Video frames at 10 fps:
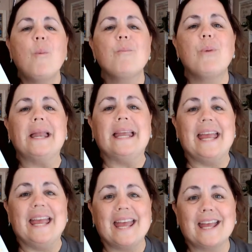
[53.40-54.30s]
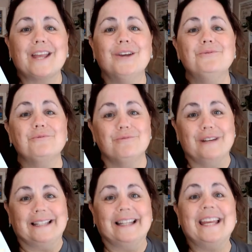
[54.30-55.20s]
but it can
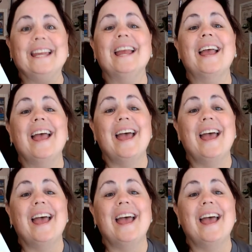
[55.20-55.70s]
really